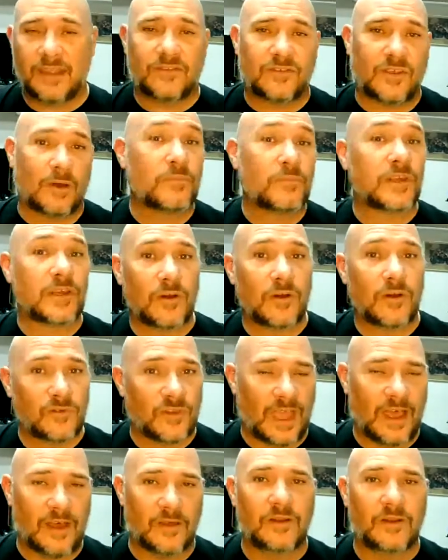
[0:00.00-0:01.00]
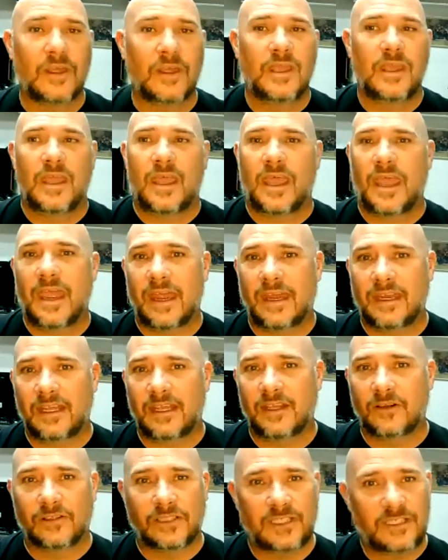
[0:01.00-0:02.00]
Something goes out and
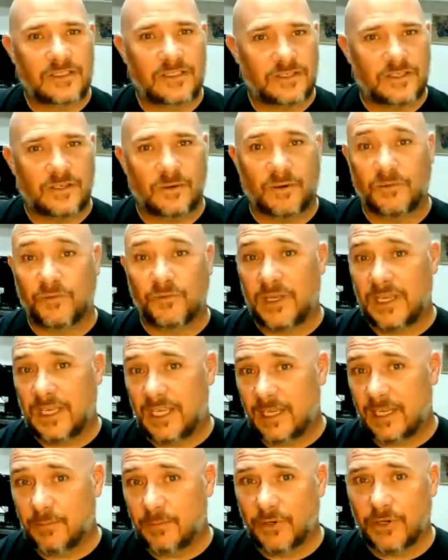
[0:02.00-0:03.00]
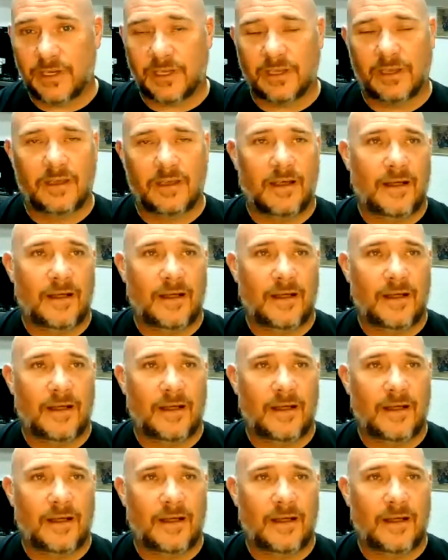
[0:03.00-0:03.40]
it'll lead you to a free ebook,